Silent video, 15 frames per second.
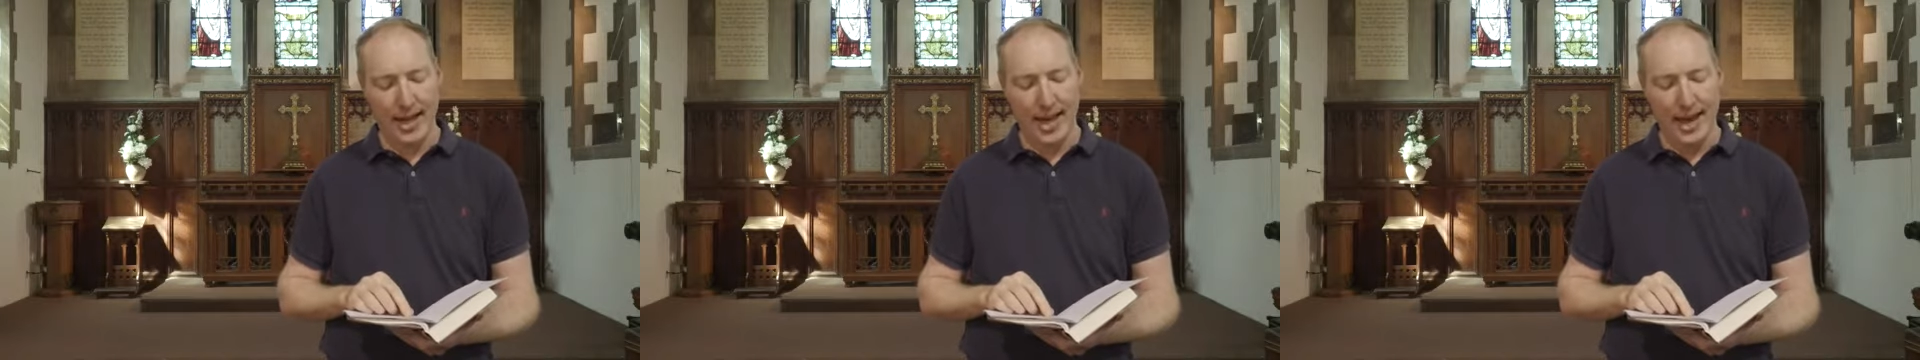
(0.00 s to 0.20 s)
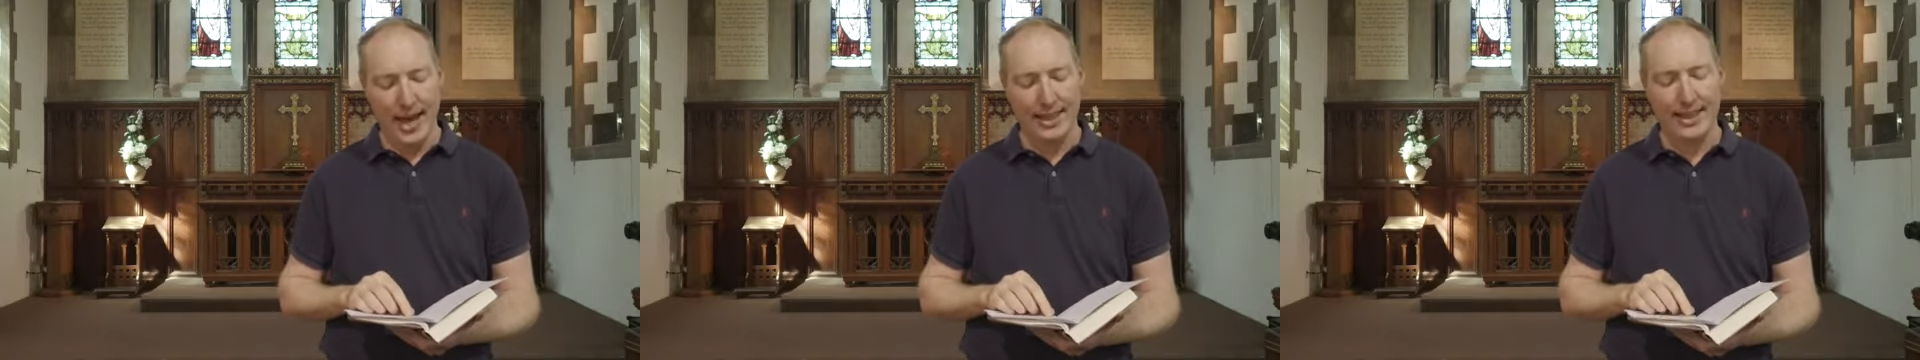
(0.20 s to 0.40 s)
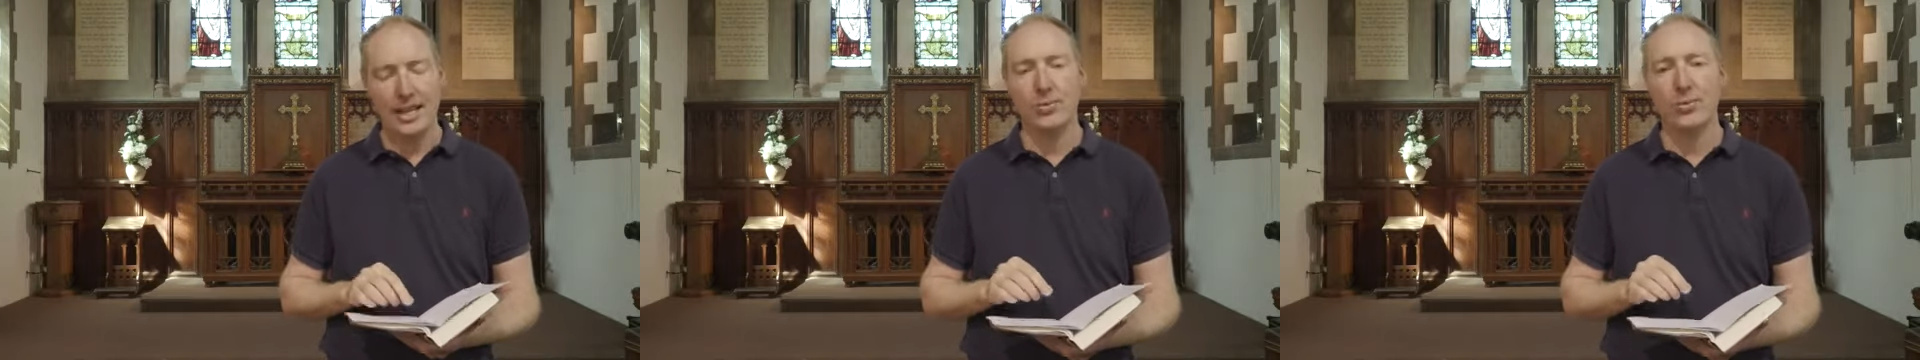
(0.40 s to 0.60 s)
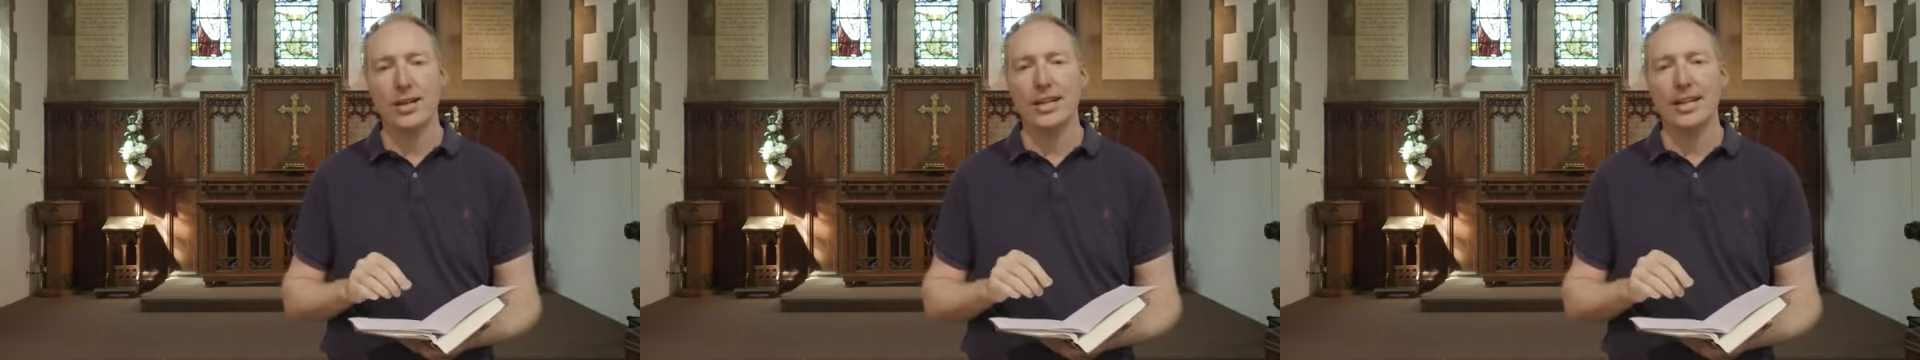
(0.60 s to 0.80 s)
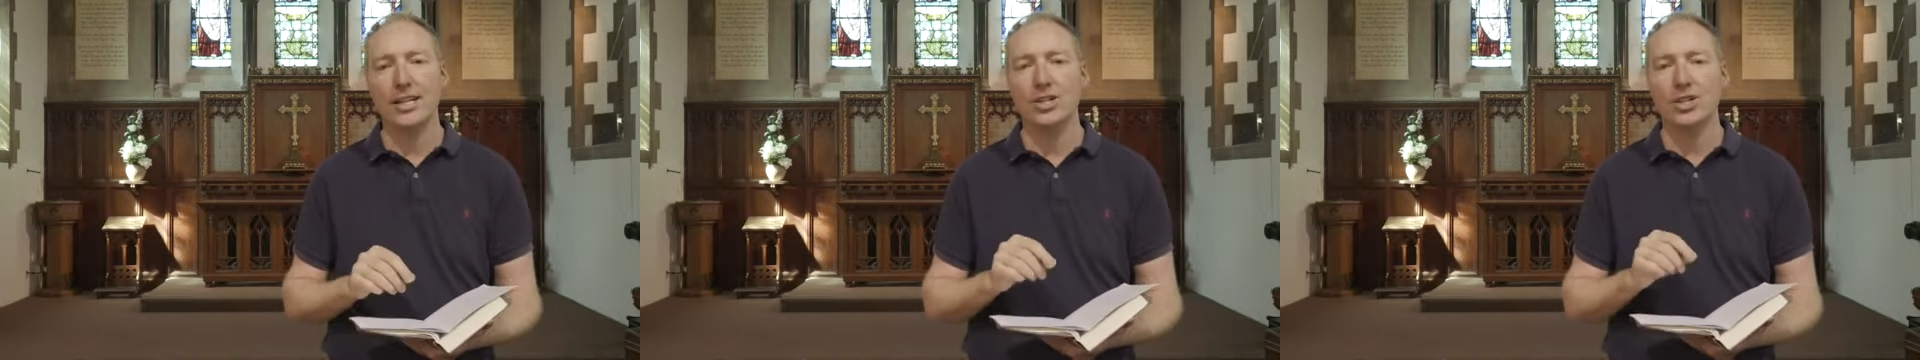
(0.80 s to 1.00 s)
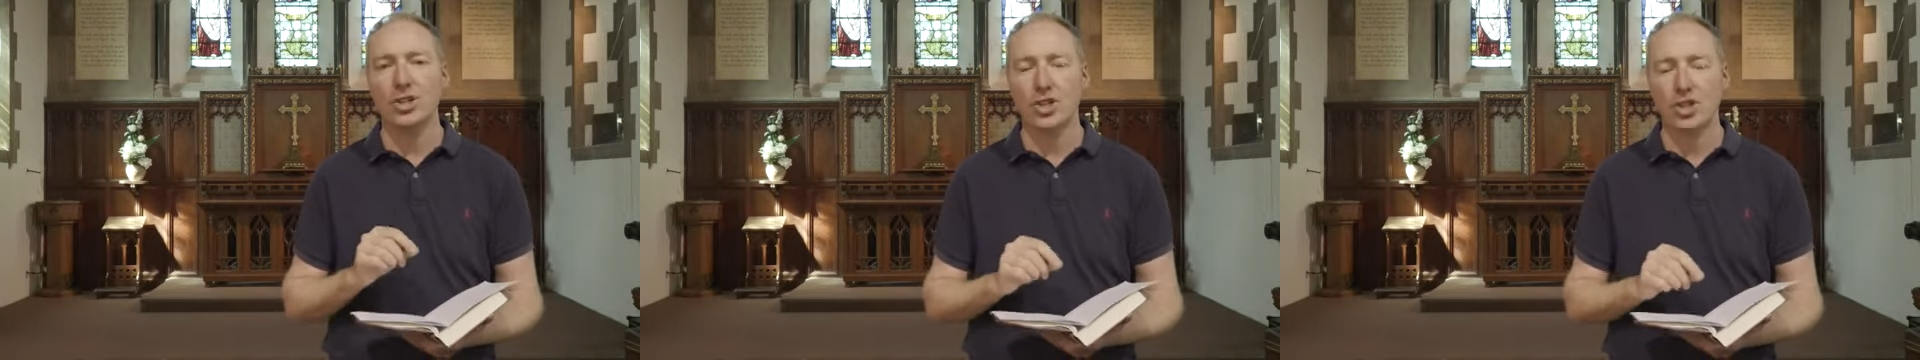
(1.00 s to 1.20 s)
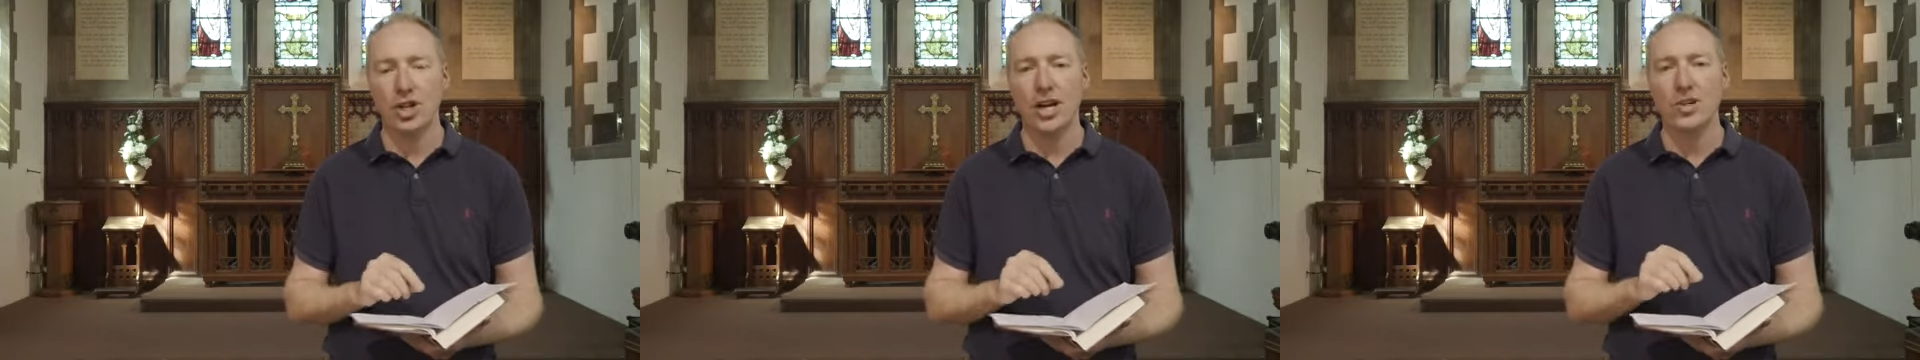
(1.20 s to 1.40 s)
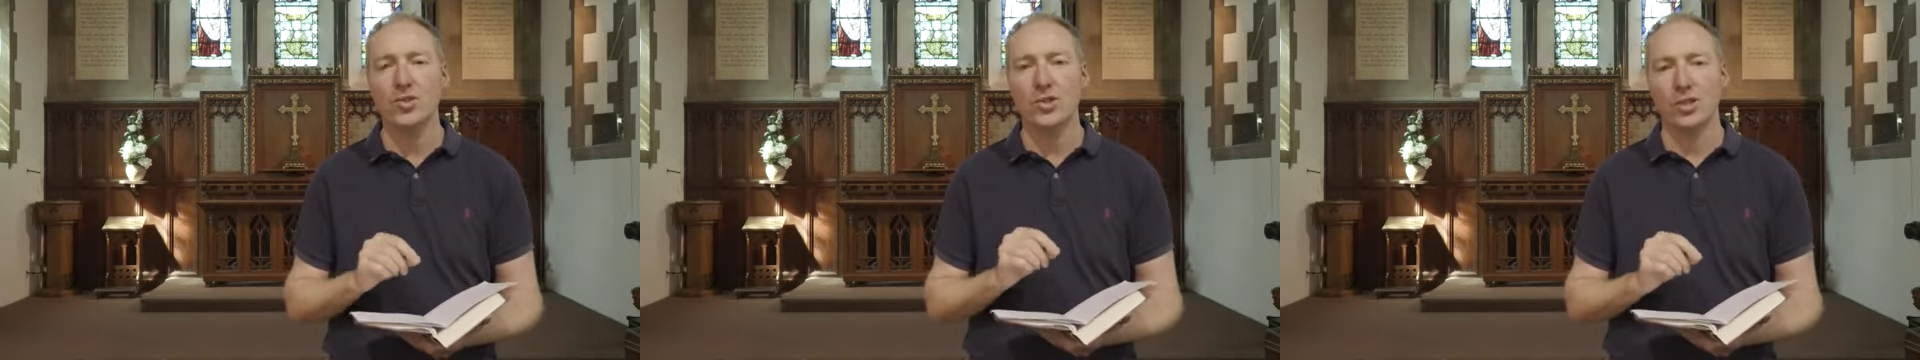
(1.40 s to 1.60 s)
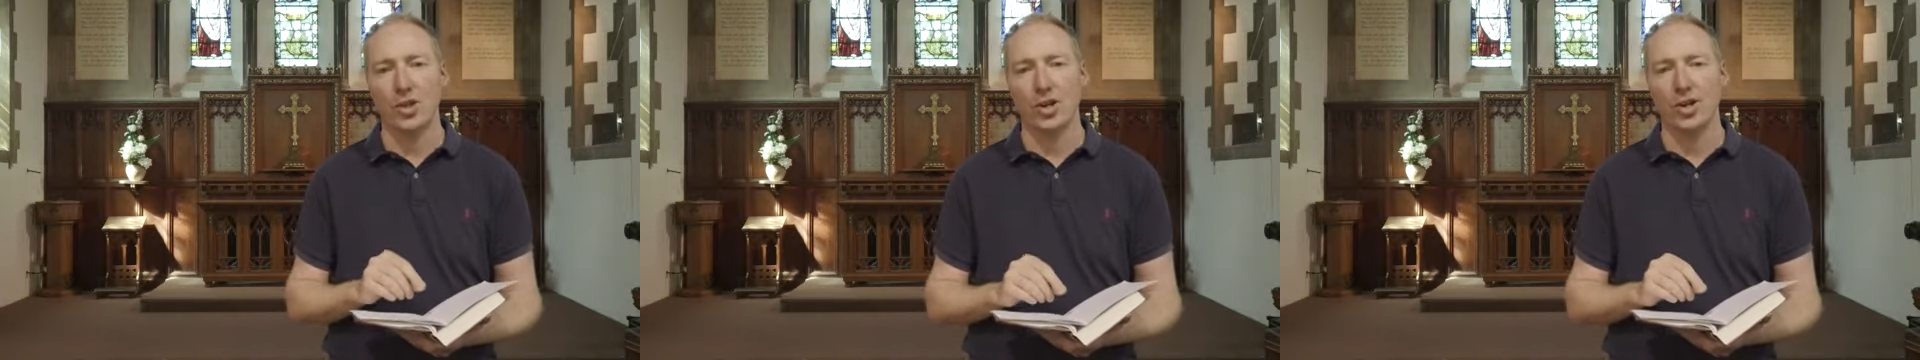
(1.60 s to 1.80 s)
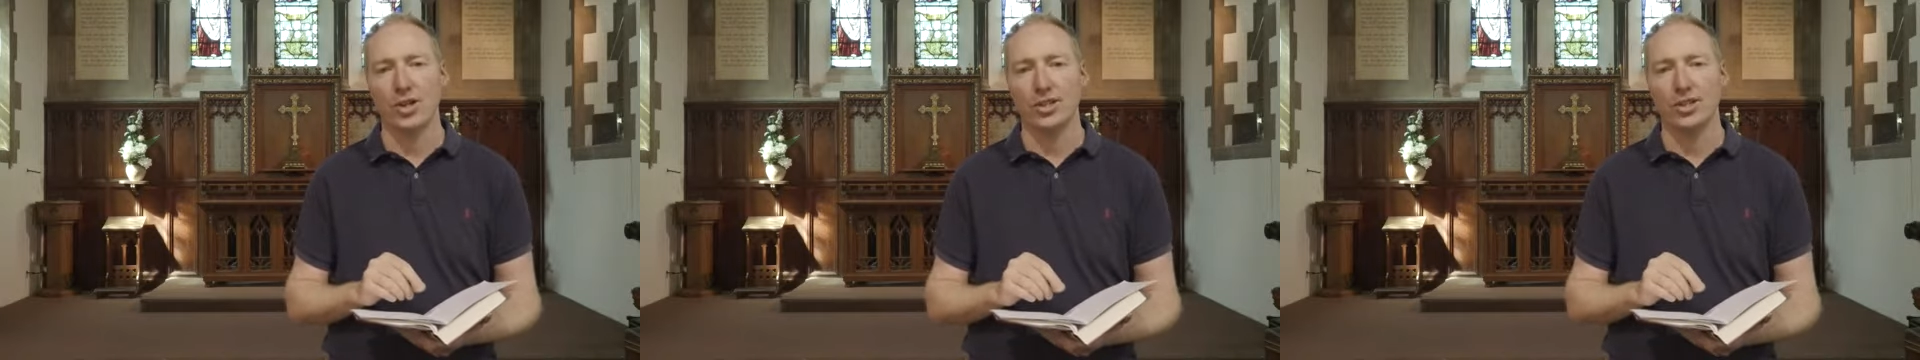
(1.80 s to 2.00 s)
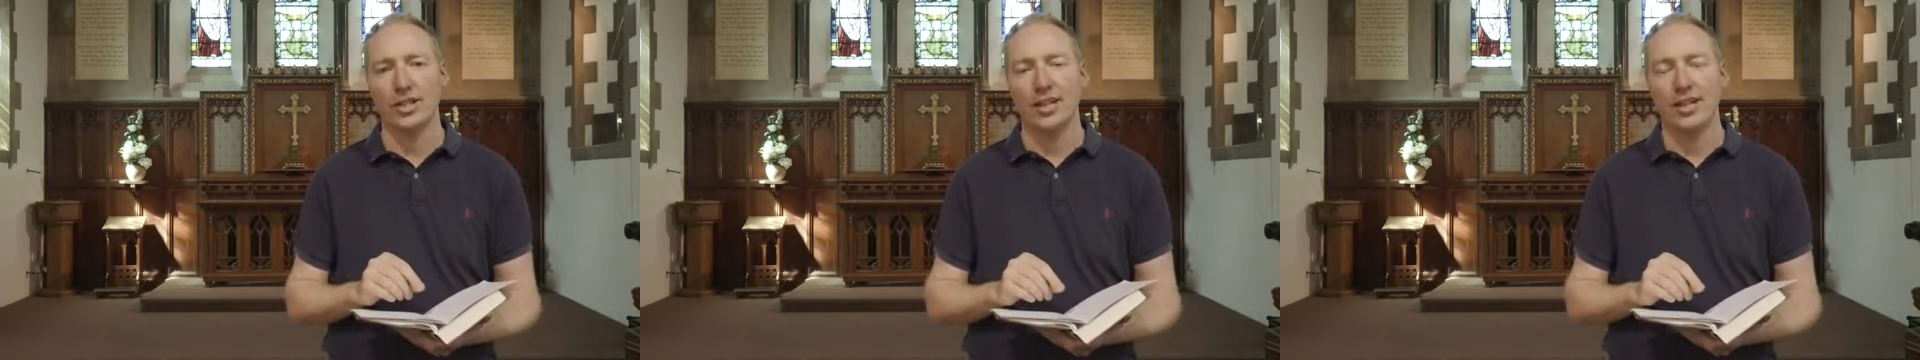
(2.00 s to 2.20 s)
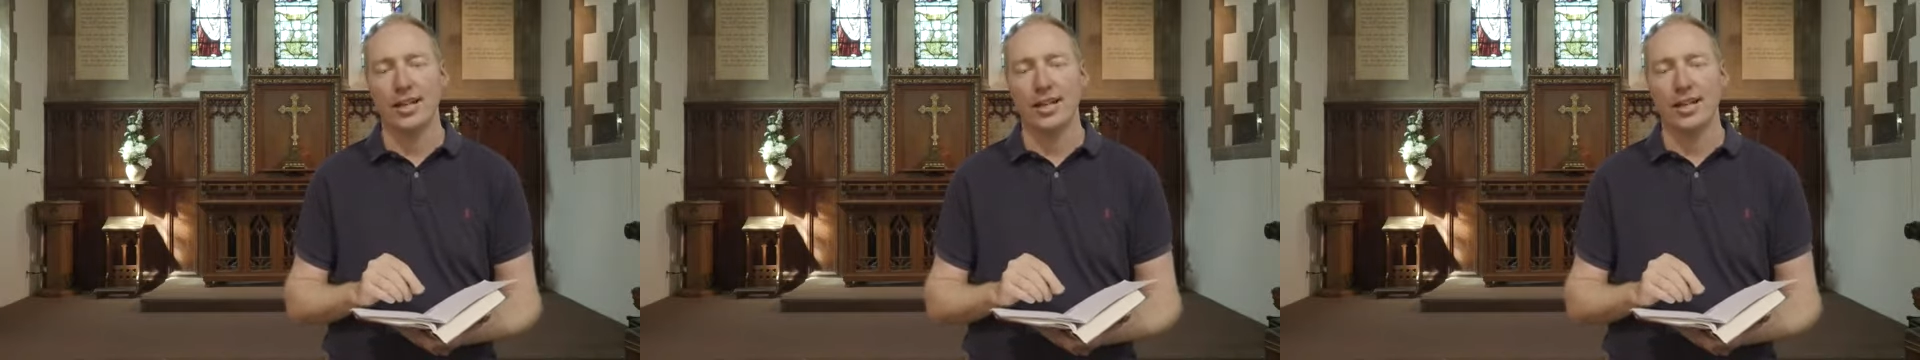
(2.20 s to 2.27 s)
And then we need to trust God